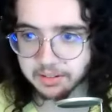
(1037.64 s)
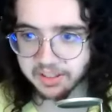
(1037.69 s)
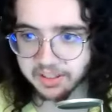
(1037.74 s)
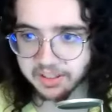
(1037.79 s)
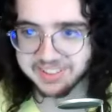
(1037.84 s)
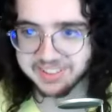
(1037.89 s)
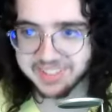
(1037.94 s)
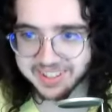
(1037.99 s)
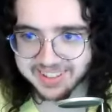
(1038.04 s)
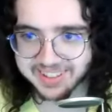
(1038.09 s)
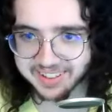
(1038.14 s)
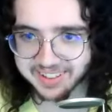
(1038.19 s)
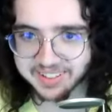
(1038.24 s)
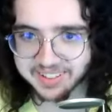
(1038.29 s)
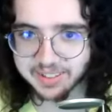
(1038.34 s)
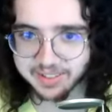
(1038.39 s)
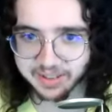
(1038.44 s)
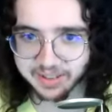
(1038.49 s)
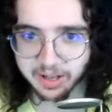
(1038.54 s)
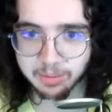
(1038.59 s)
to
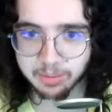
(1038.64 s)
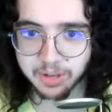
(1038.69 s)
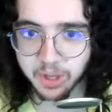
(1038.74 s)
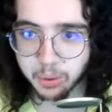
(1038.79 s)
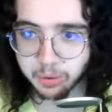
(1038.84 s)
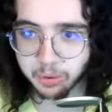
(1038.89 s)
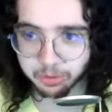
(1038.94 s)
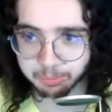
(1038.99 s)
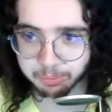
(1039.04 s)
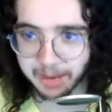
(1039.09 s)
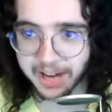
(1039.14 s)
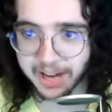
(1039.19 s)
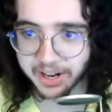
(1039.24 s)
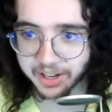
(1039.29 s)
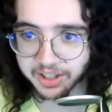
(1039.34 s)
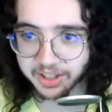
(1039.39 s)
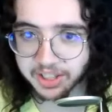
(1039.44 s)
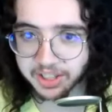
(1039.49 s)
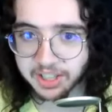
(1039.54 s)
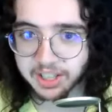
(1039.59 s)
determine who was
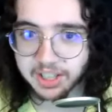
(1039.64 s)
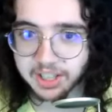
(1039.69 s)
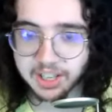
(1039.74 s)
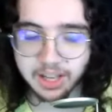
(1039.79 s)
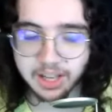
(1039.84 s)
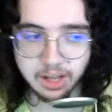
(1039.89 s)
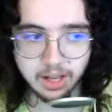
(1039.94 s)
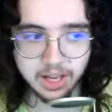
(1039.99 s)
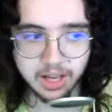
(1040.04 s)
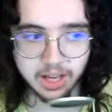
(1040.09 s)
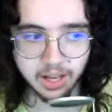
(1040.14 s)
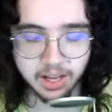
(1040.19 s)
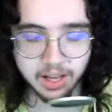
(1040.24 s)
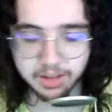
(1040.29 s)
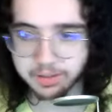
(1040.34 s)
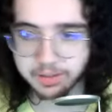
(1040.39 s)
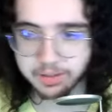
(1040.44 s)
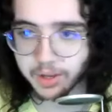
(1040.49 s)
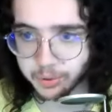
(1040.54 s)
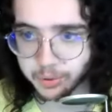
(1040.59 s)
better in,
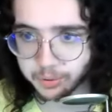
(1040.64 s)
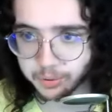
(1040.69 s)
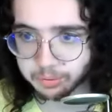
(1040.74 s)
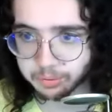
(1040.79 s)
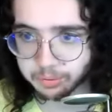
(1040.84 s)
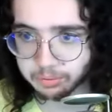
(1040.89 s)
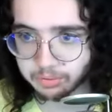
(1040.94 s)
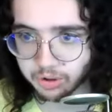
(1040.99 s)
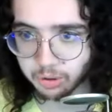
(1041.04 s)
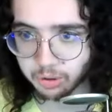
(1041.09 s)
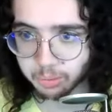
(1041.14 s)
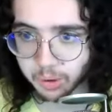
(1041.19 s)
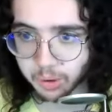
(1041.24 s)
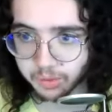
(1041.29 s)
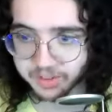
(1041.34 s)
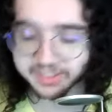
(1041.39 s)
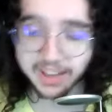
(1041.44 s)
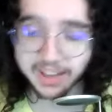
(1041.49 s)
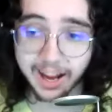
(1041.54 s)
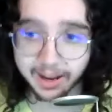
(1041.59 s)
in those two
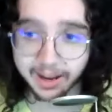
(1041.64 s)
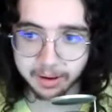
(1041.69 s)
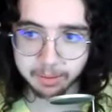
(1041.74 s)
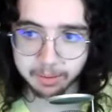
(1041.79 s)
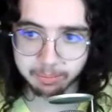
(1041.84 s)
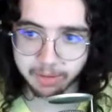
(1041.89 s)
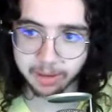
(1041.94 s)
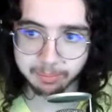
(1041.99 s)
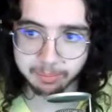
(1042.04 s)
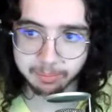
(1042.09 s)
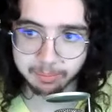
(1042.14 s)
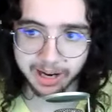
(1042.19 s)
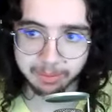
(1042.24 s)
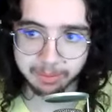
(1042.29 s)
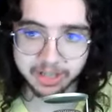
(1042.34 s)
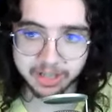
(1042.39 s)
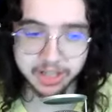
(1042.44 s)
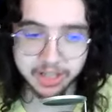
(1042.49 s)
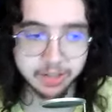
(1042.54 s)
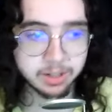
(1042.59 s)
movies. I in, in my
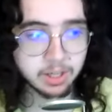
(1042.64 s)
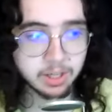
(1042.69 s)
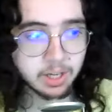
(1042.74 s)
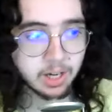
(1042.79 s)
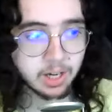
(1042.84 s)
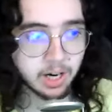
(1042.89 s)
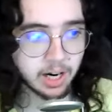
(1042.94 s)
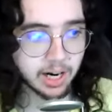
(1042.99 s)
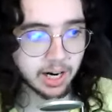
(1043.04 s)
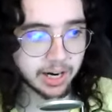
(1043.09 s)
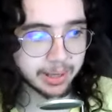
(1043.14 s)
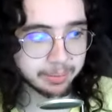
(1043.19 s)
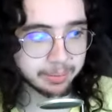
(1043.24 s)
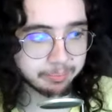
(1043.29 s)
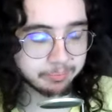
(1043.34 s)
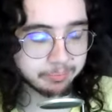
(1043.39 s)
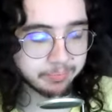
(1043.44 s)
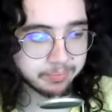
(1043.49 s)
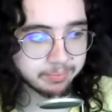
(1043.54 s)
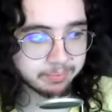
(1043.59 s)
opinion.
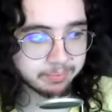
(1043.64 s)
Um,